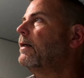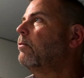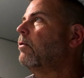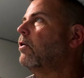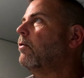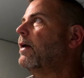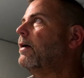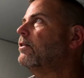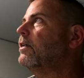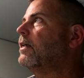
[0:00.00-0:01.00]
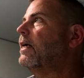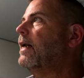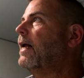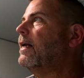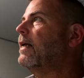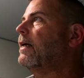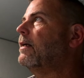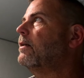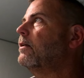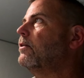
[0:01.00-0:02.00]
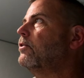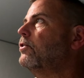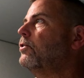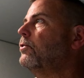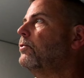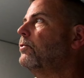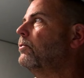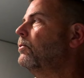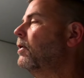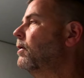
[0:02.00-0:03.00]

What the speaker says: We're going out to Connecticut to